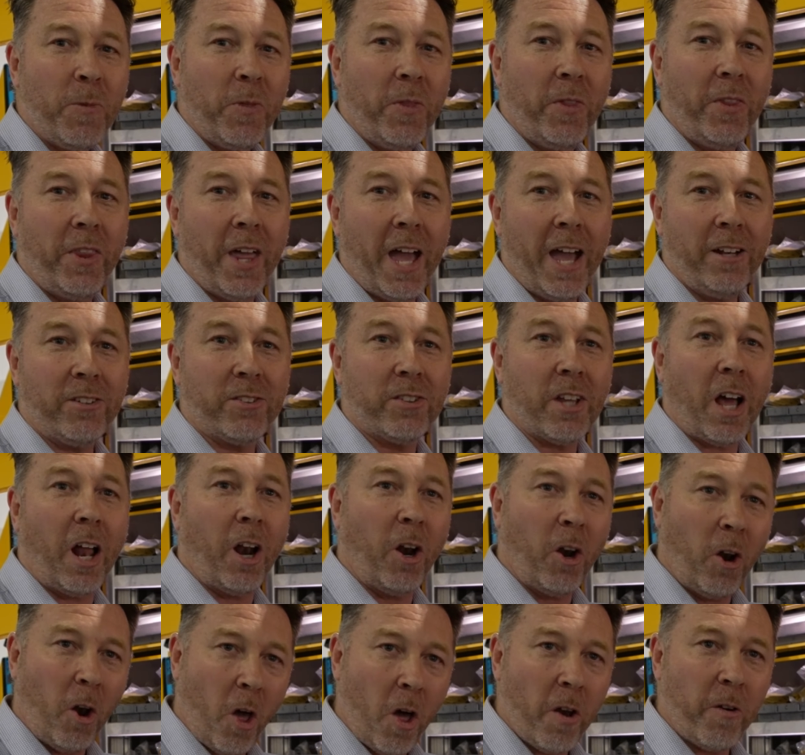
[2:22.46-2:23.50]
that's a
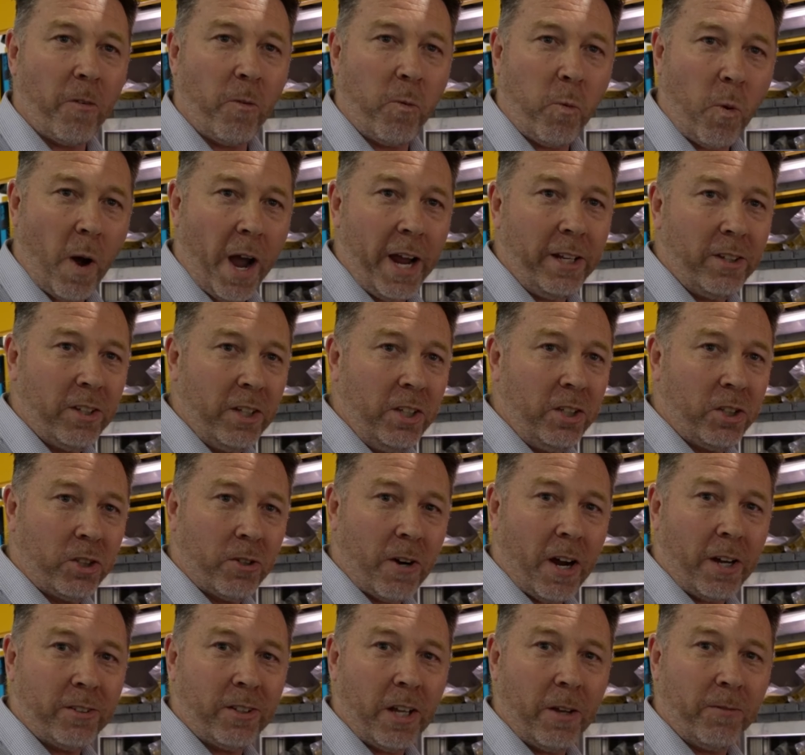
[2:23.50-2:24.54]
lot of weight these
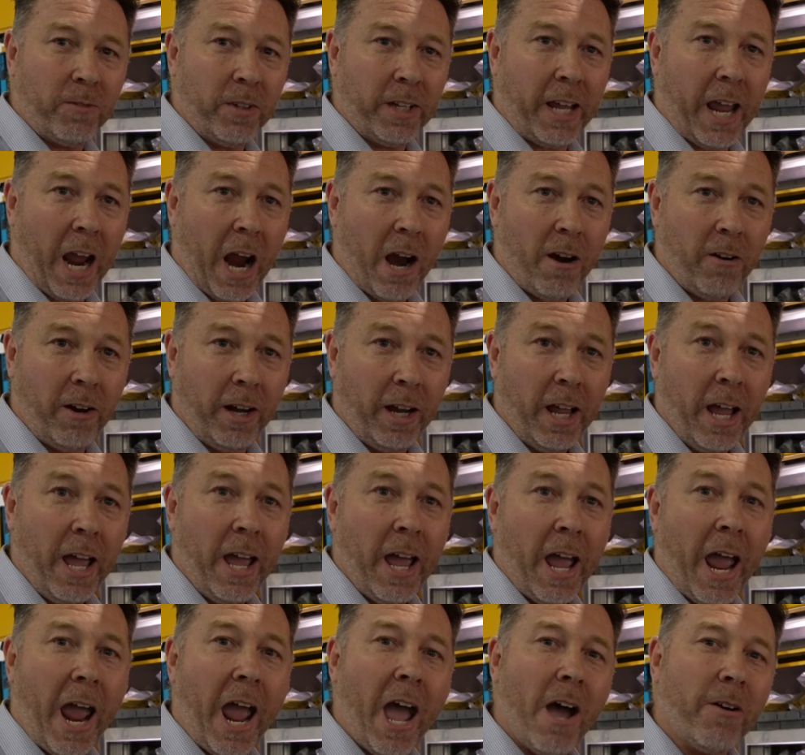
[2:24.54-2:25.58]
trucks have to carry.
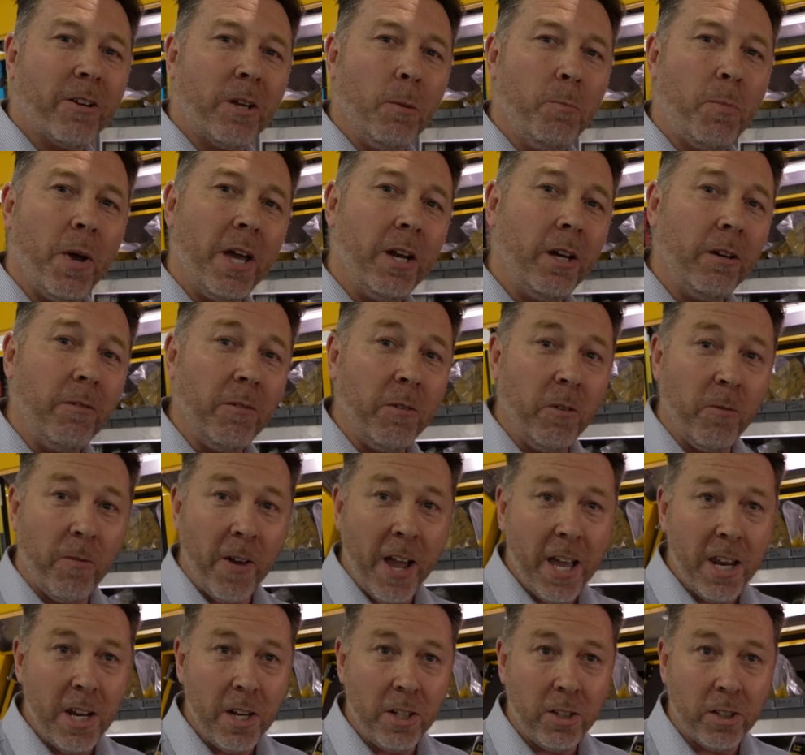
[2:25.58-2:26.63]
Our competitive
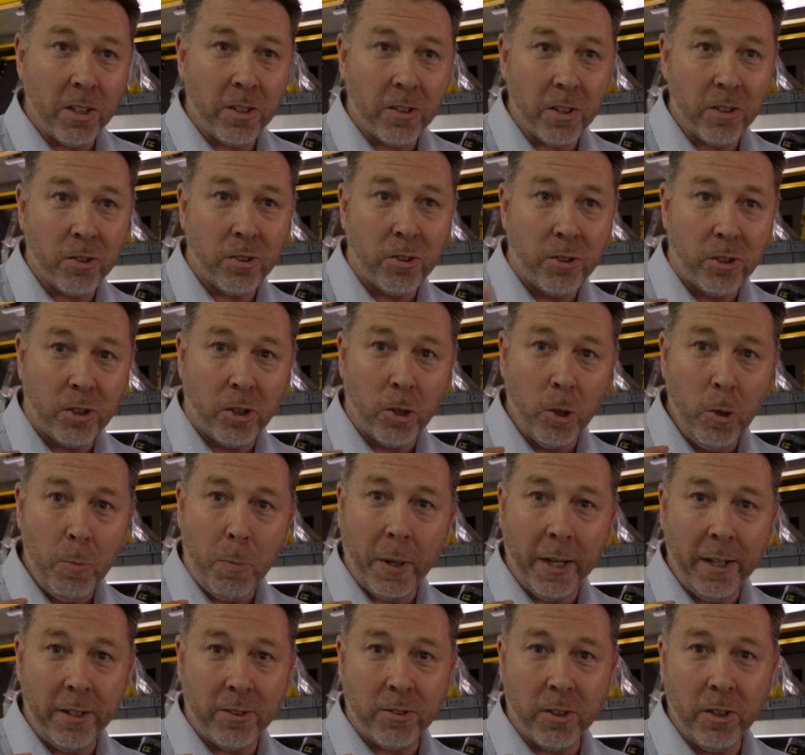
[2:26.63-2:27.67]
advantage is it's two
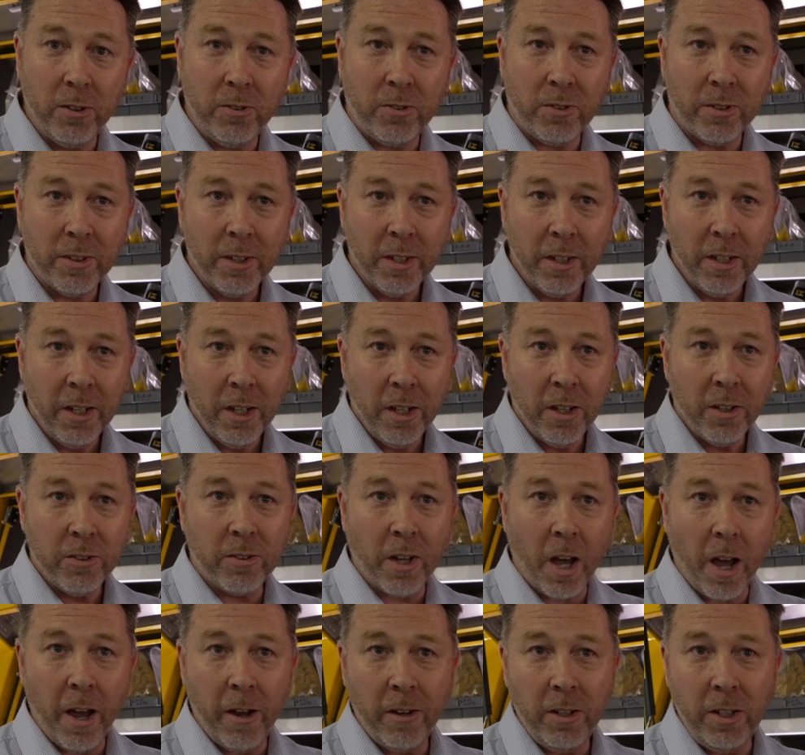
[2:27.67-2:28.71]
pieces.
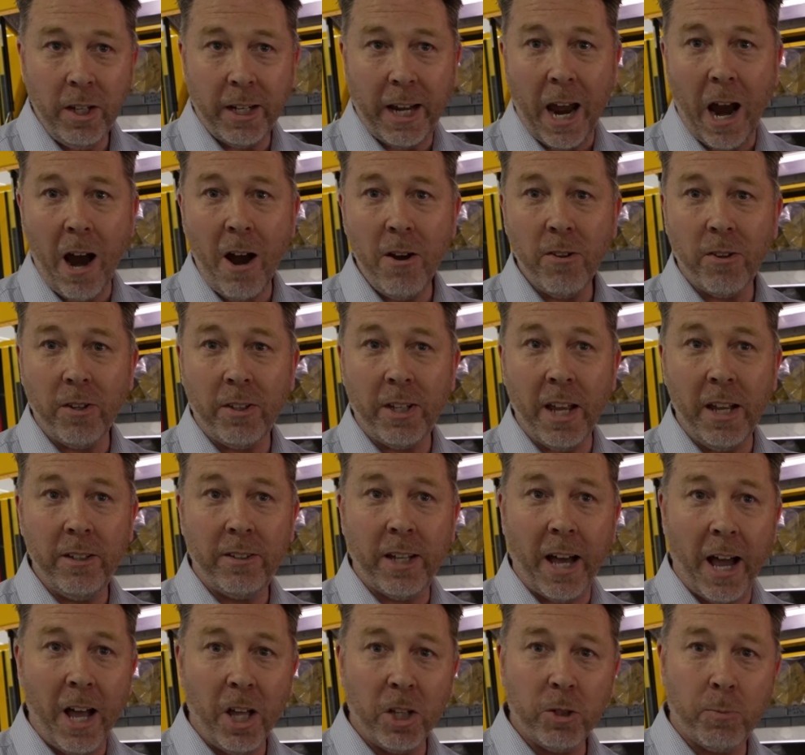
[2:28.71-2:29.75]
So you carry the 10
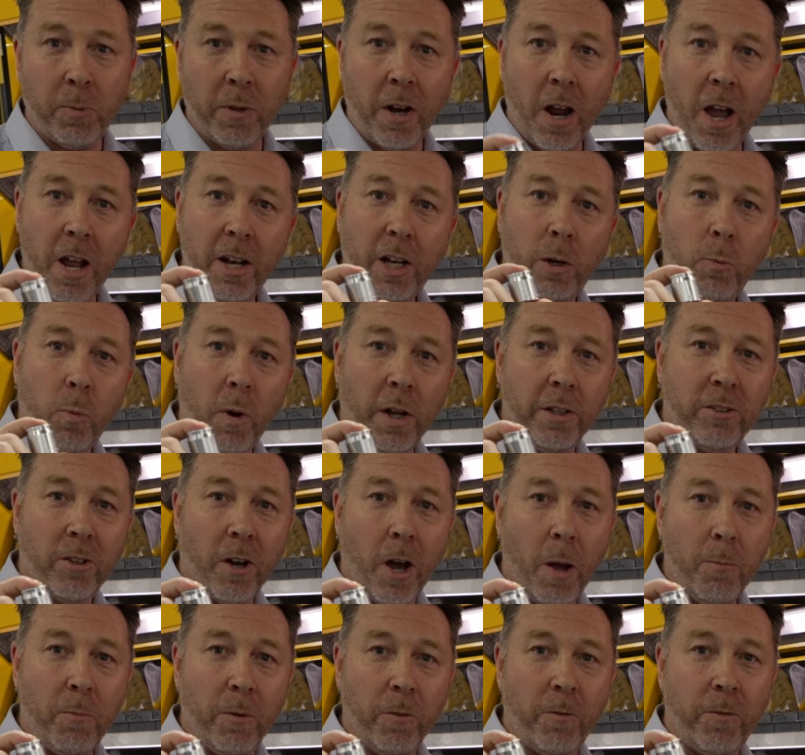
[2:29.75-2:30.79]
tails, but only one
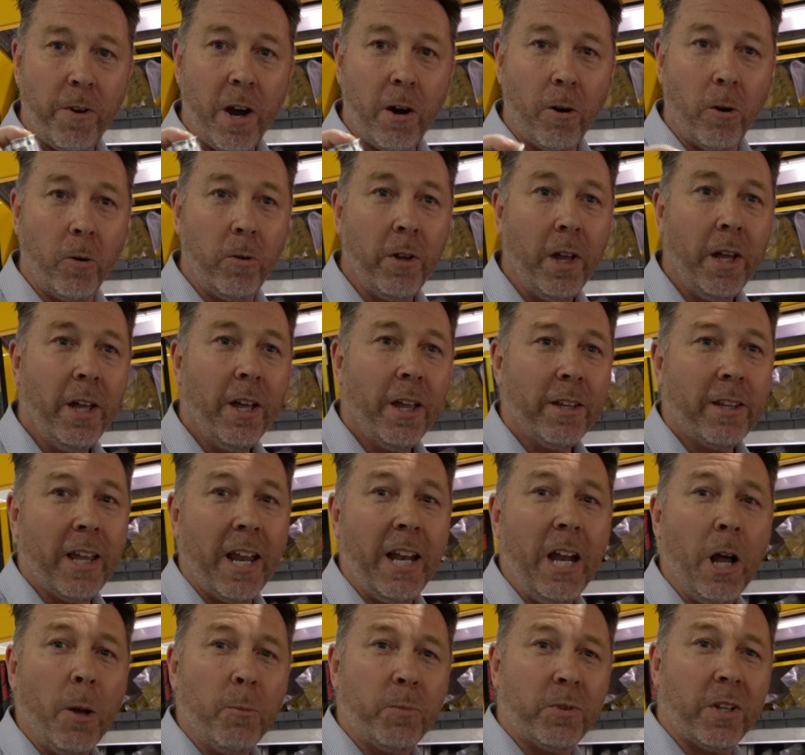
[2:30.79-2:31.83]
type of ferrule.
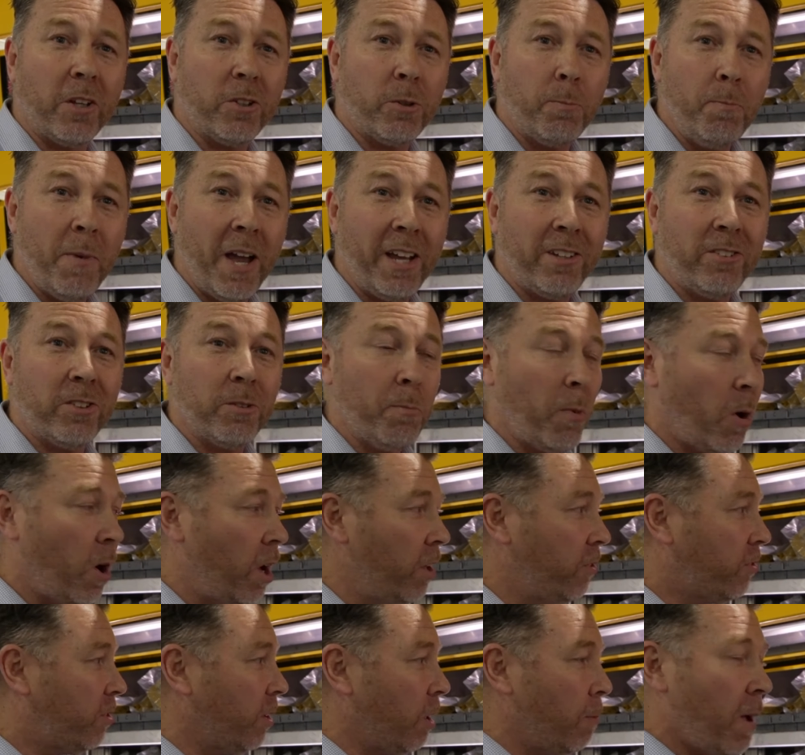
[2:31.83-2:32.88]
That helps us
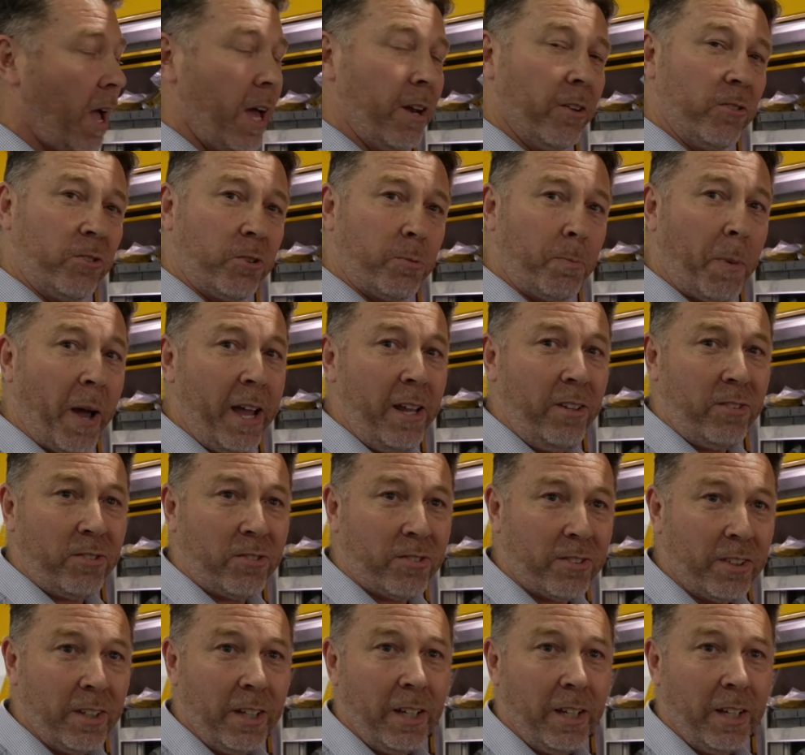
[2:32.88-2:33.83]
maximize the amount of space